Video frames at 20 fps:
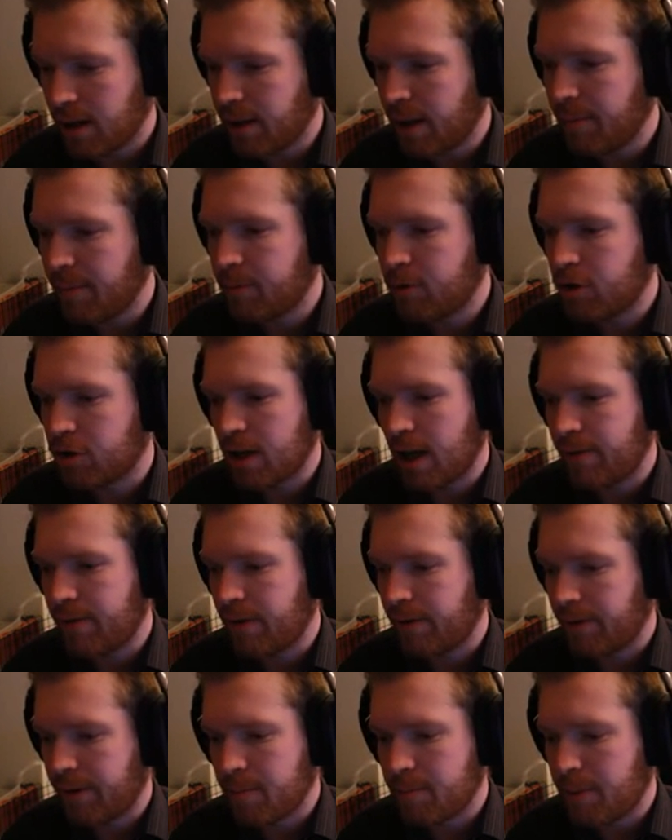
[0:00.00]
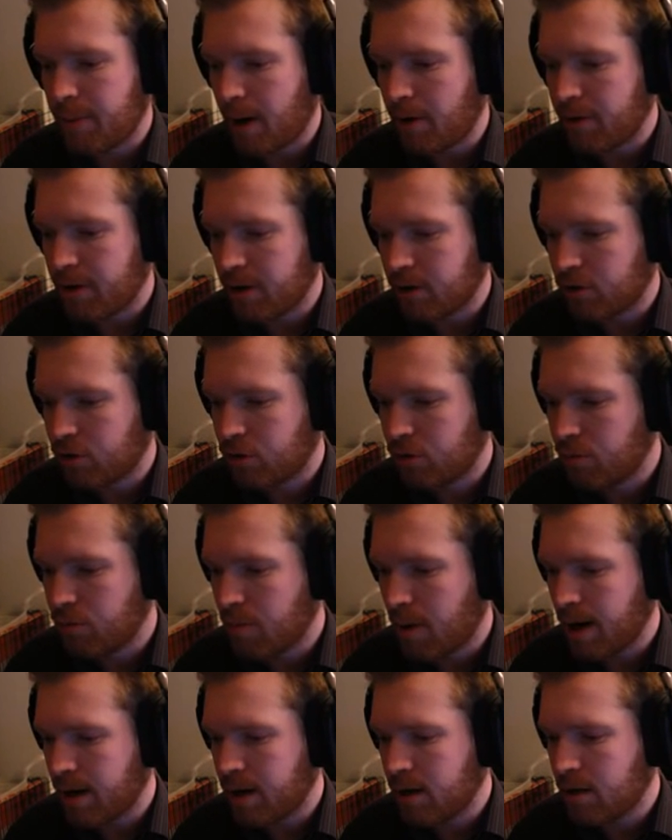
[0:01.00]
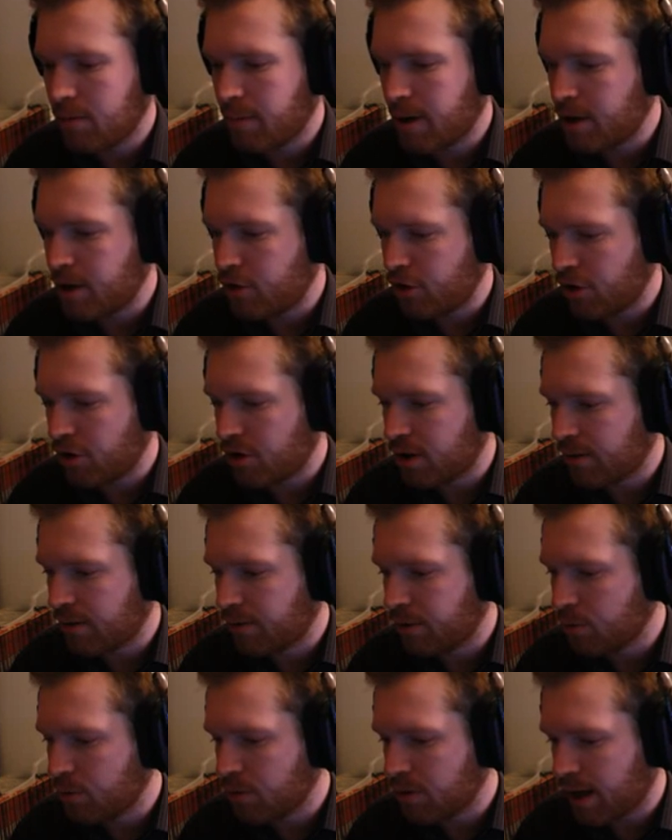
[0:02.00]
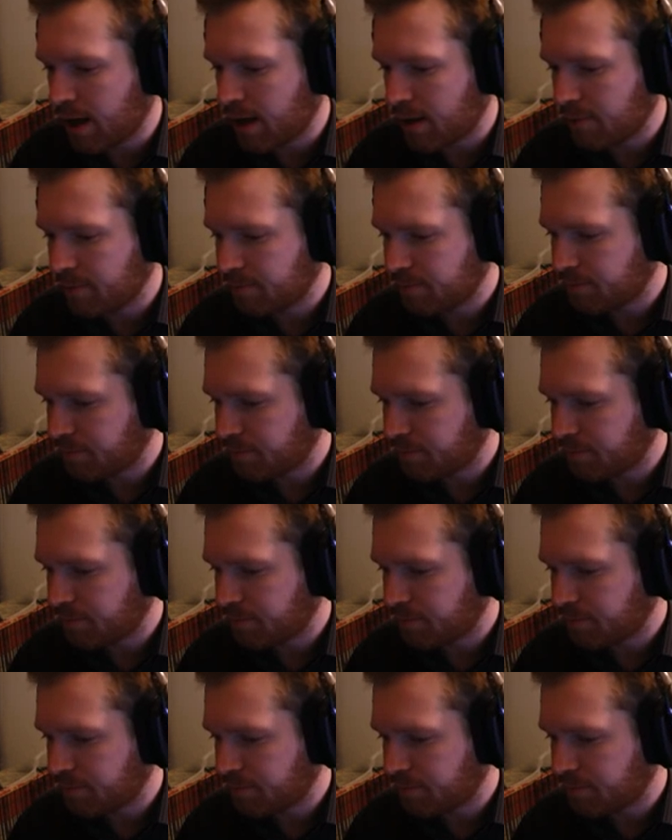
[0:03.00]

And I just have everything bound here to my my joystick for doing that.